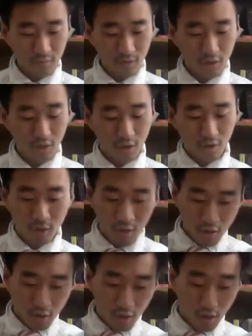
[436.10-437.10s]
you know,
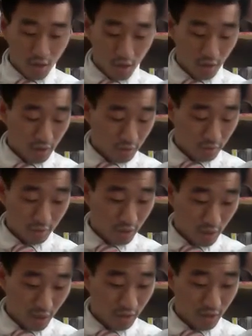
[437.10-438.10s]
uh,
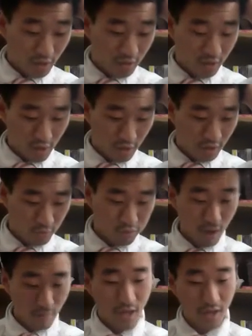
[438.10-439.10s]
it, it's it's
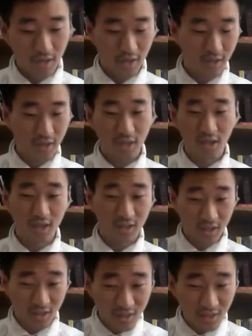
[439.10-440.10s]
problematic
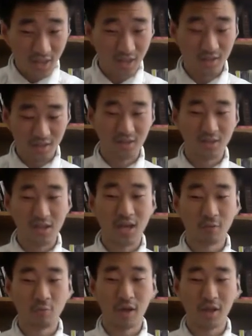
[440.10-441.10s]
in, in in a
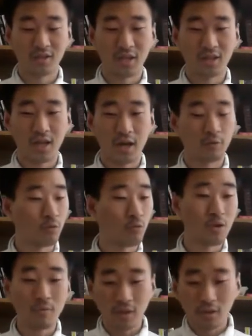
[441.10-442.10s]
lot of ways like that. So
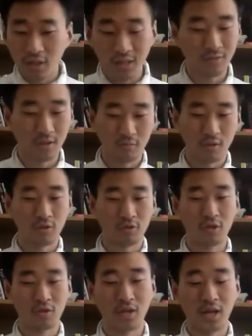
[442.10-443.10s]
what about the next
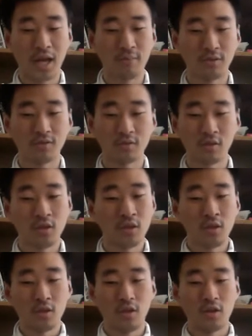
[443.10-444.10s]
administration that happens?
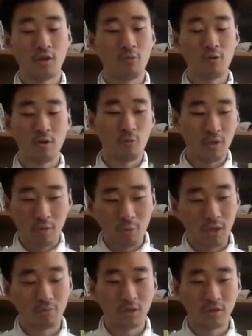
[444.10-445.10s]
You know, what
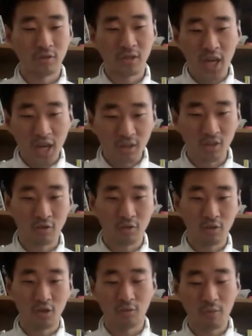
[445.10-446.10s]
what if there's changes
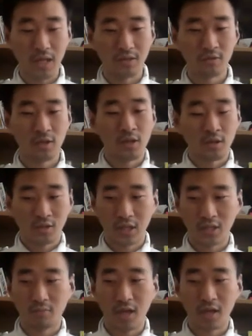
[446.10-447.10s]
to the balance,
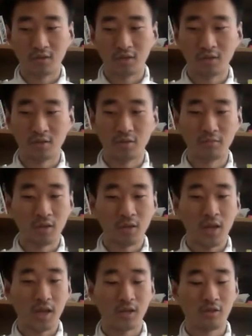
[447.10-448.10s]
checks and balance system?
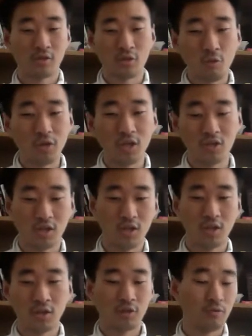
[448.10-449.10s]
And it's so
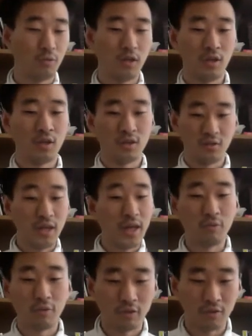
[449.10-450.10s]
easy to be
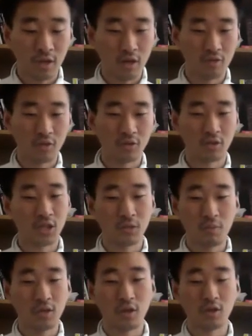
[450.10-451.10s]
labeled a terrorist
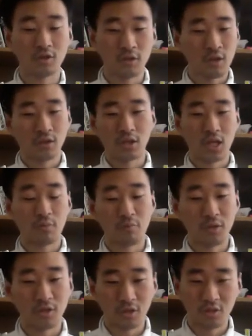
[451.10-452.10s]
just because the
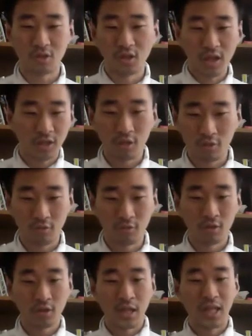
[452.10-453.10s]
government doesn't like you.
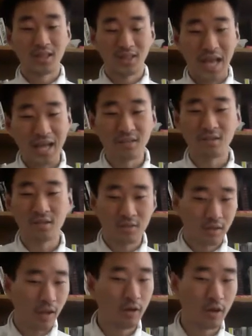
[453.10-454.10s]
That's the
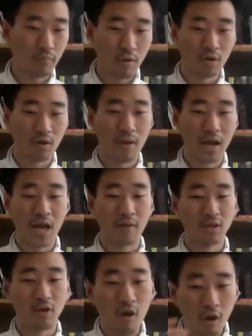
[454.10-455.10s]
scary part about
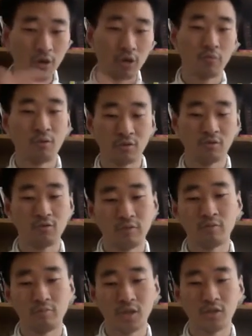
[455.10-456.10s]
having all your personal
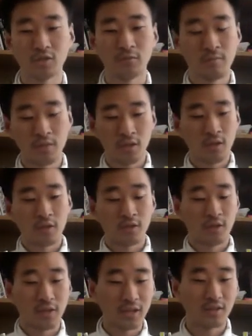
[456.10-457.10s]
information
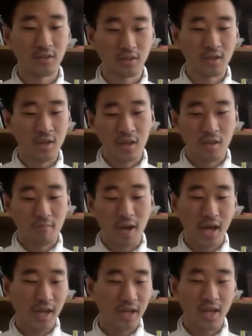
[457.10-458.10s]
collected
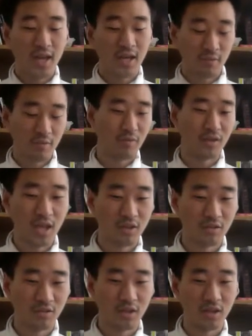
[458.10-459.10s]
by a government
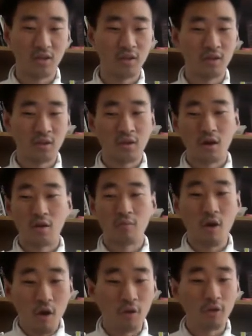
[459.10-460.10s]
agency. Um,
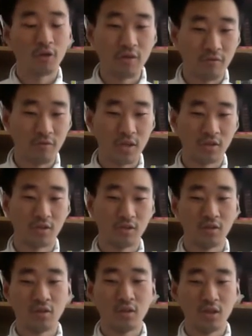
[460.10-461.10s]
all your
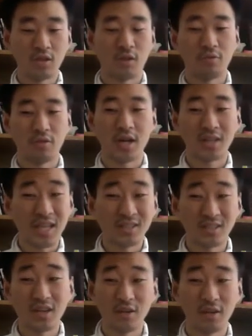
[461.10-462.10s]
information is up there. And that's
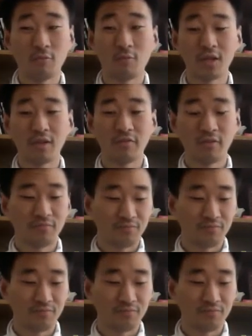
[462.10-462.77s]
scary. What if